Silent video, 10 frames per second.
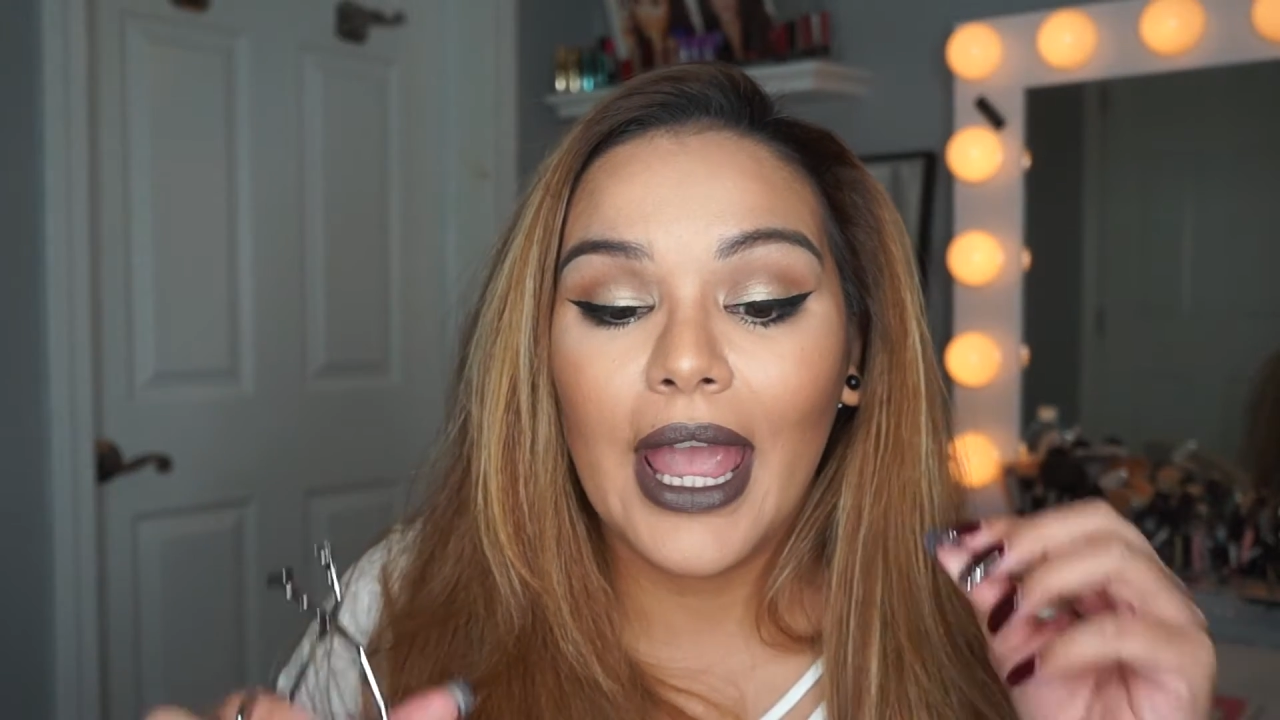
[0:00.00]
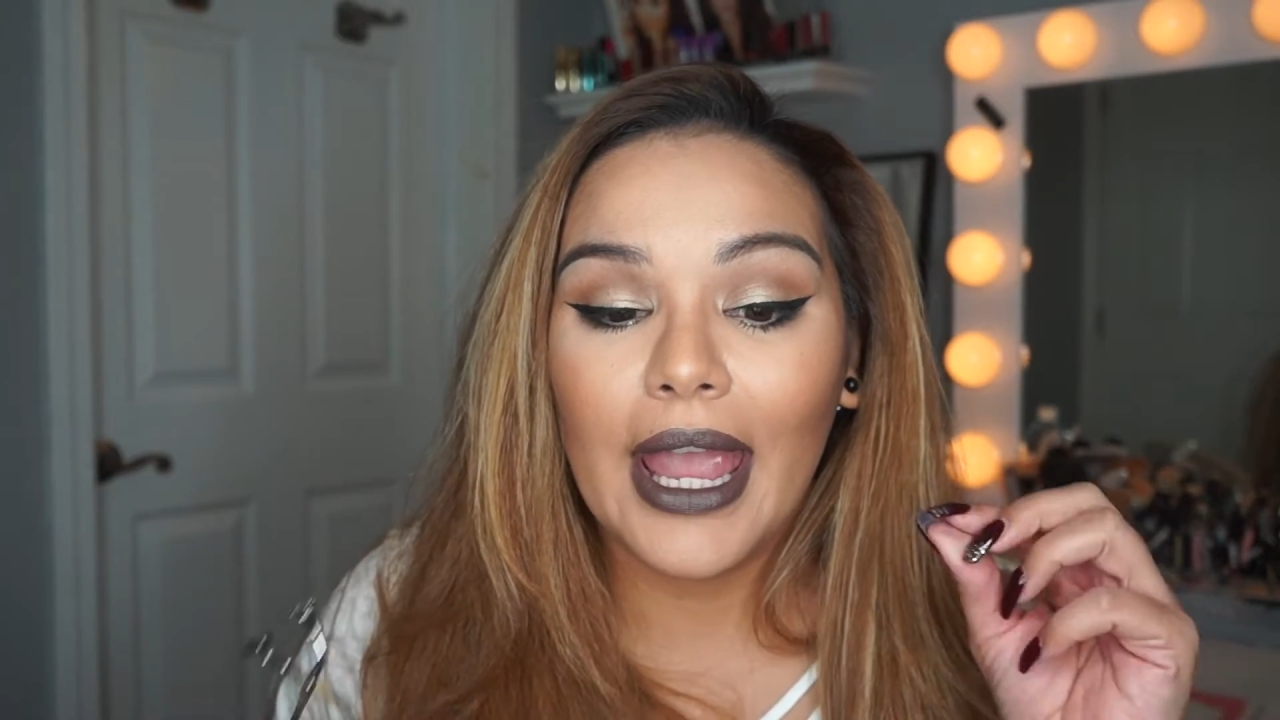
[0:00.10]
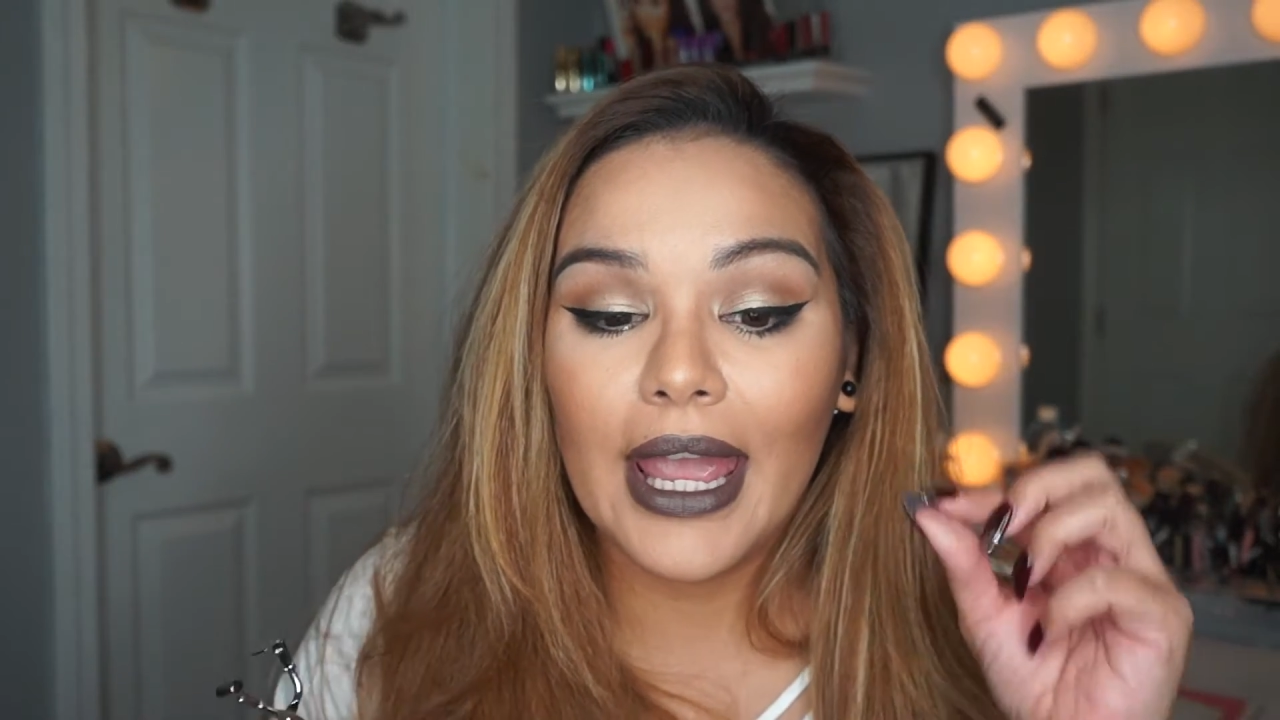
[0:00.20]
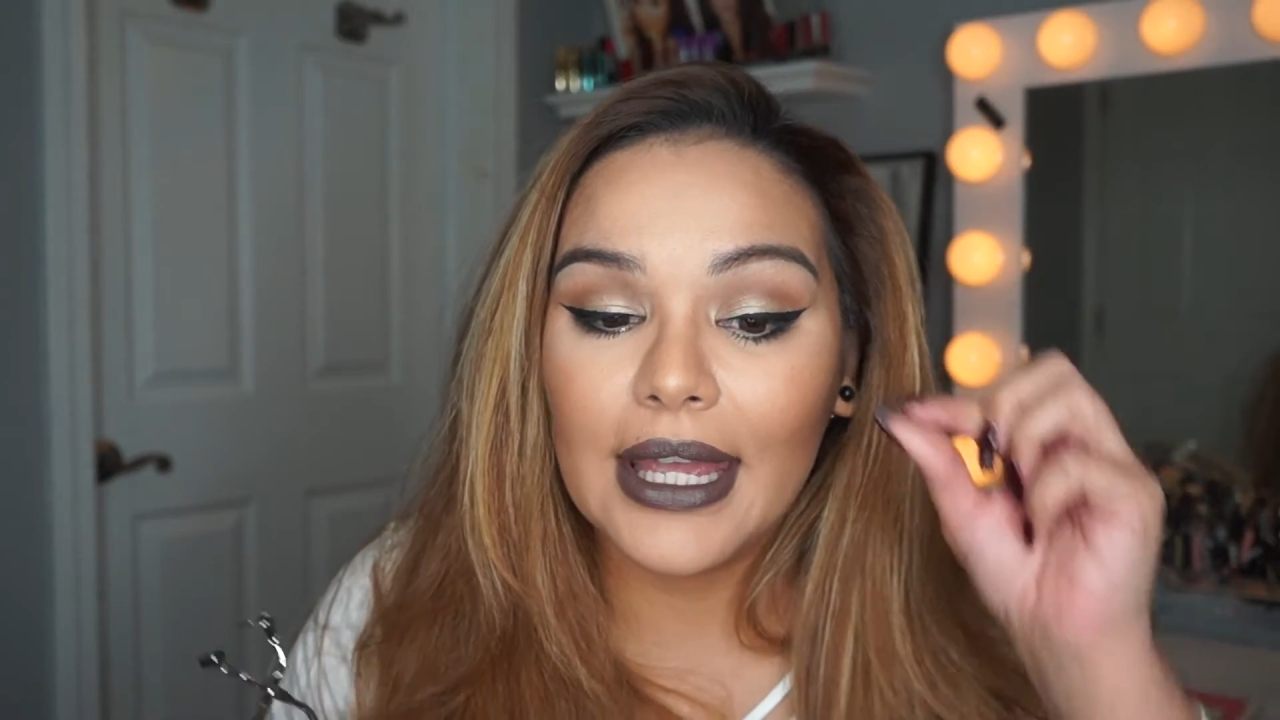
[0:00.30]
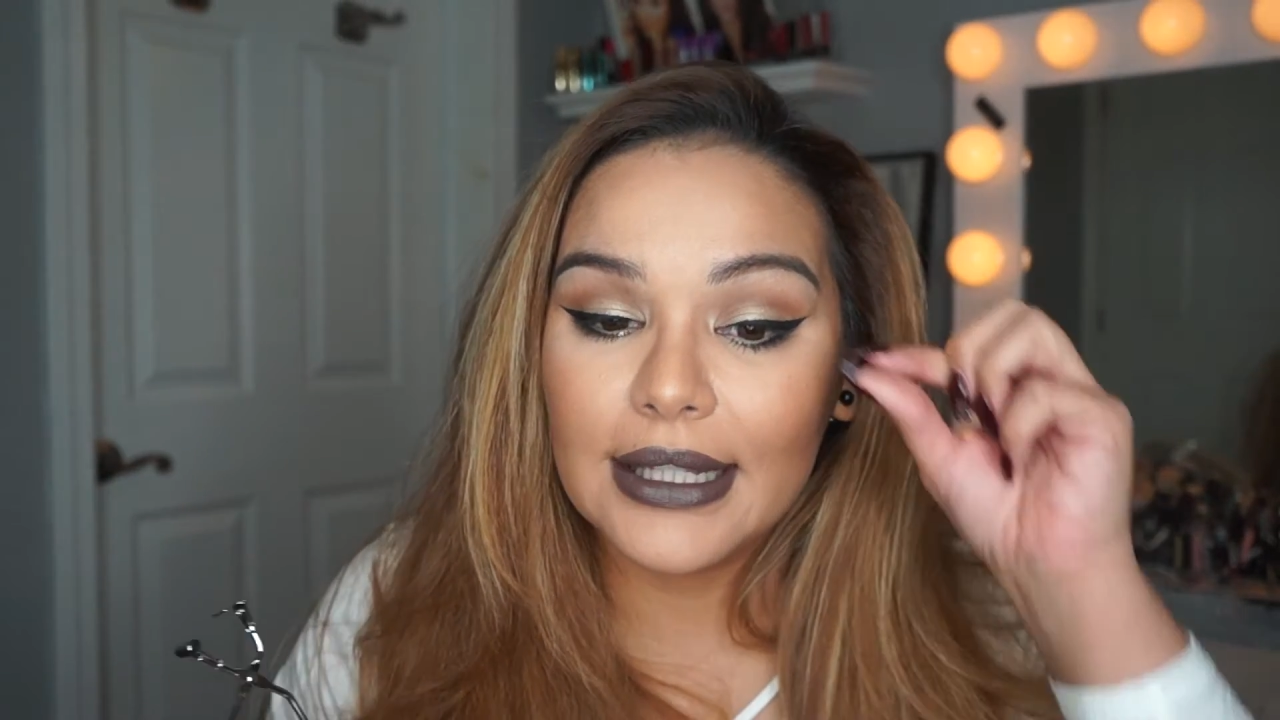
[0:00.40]

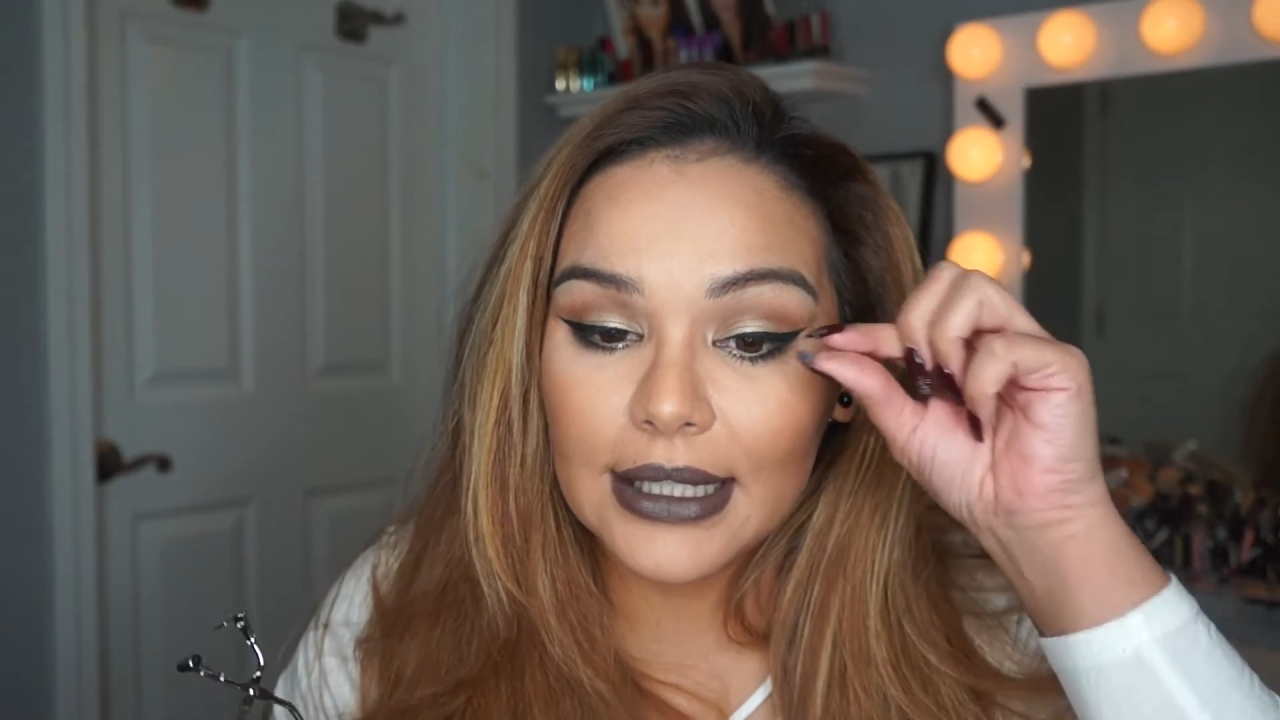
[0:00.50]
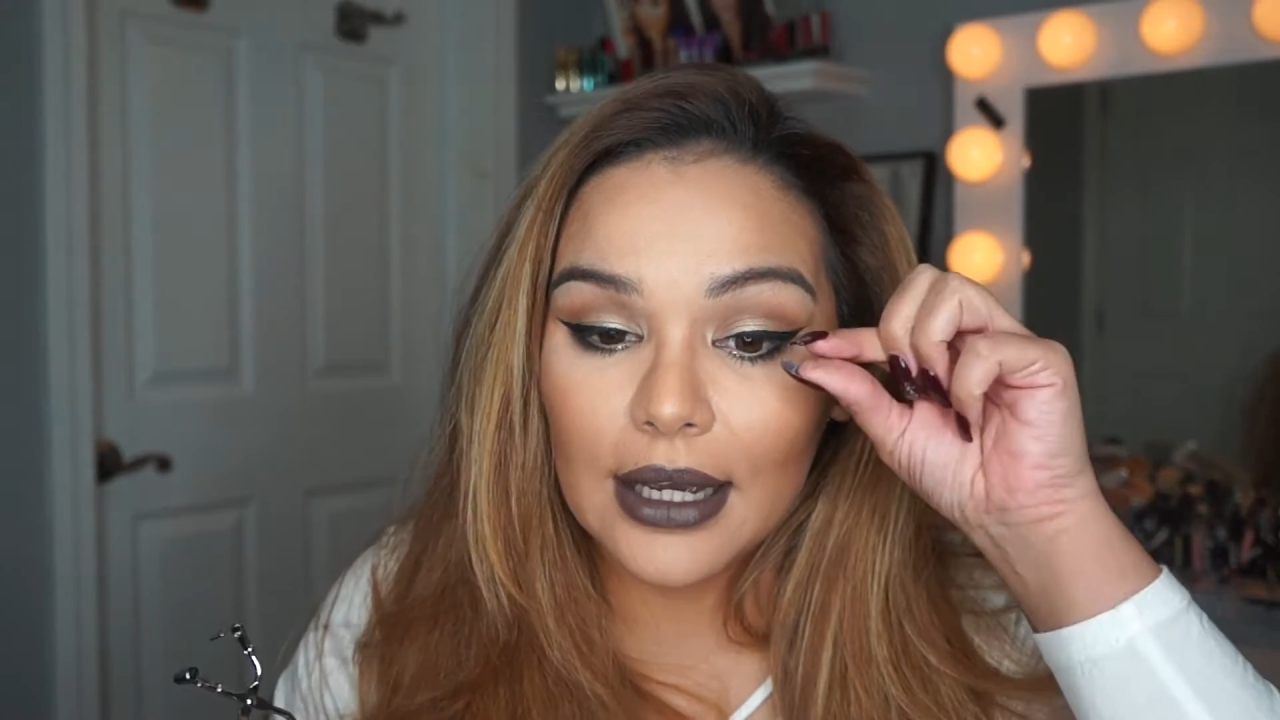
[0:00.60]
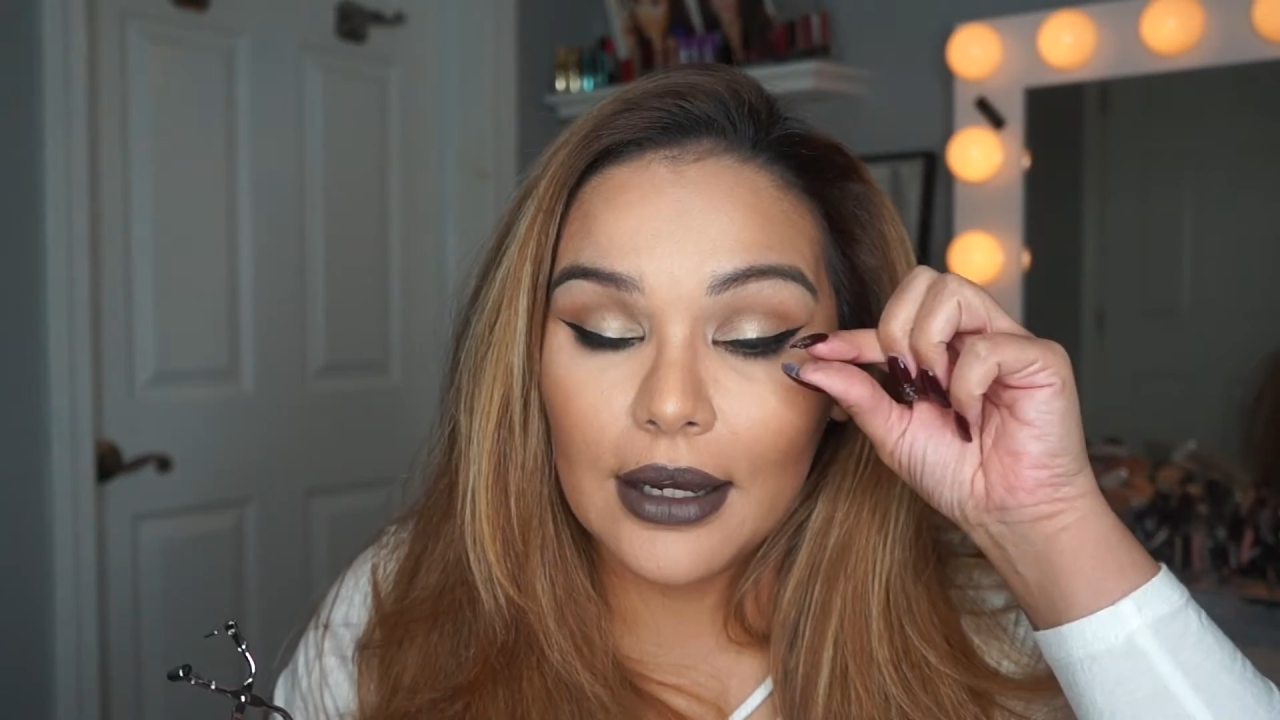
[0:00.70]
and